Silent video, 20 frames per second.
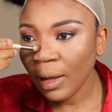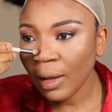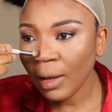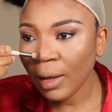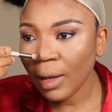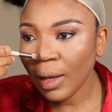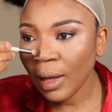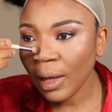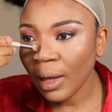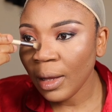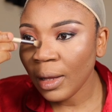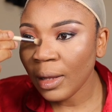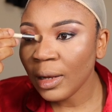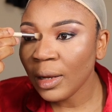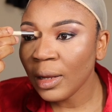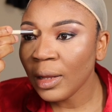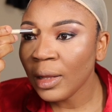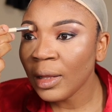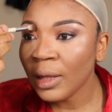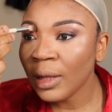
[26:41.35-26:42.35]
Okay.
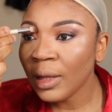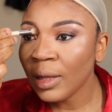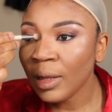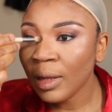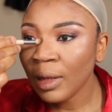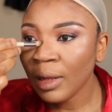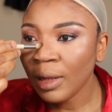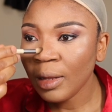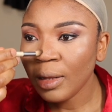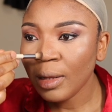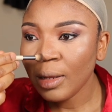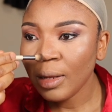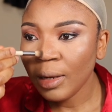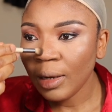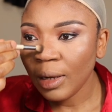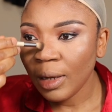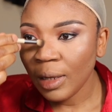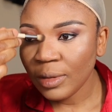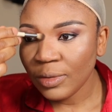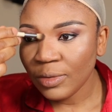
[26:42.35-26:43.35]

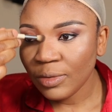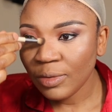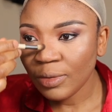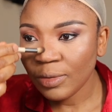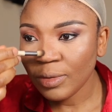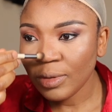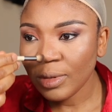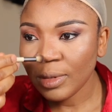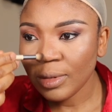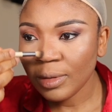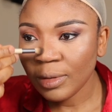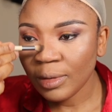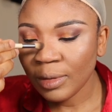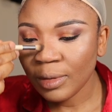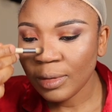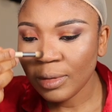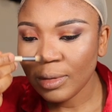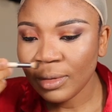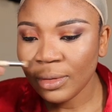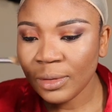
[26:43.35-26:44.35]
Let's do
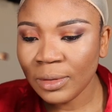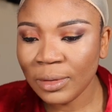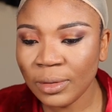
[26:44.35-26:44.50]
this.